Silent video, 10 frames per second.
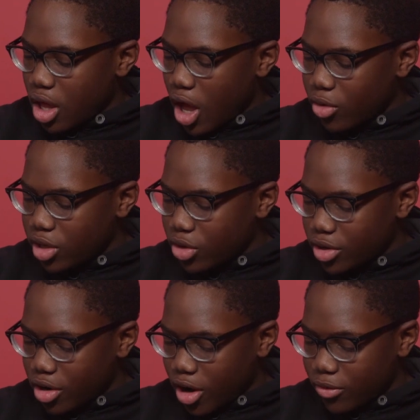How will you and
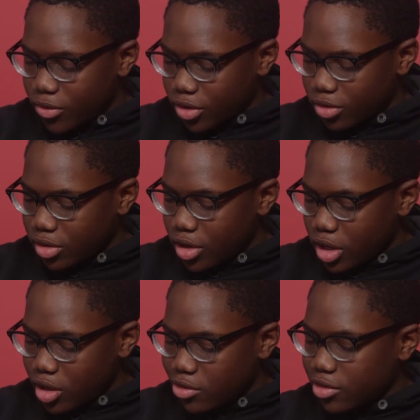your office
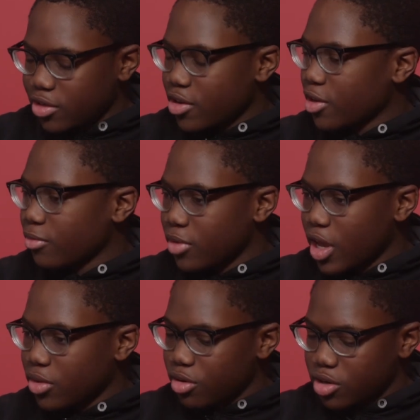listen to them
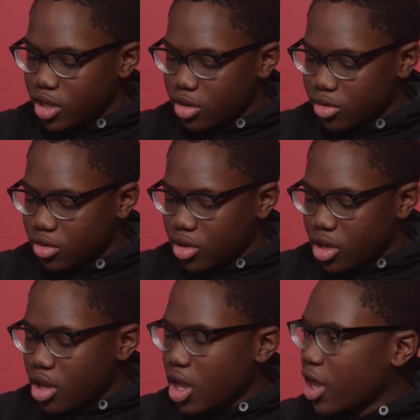and their needs
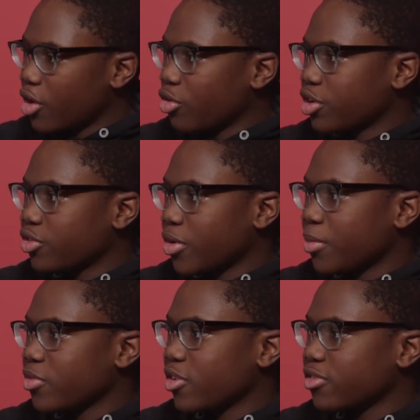in order to
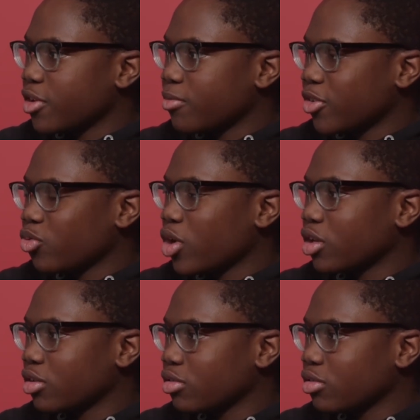represent them as well?